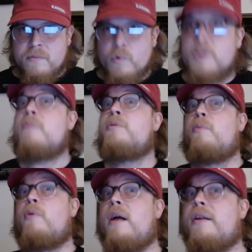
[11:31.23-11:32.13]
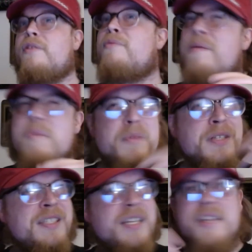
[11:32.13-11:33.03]
When it comes to morality, there might be
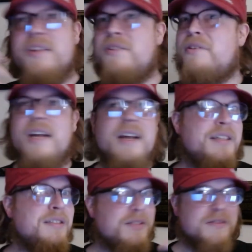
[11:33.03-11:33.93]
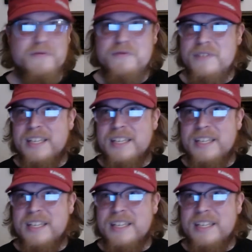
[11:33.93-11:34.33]
particular kinds of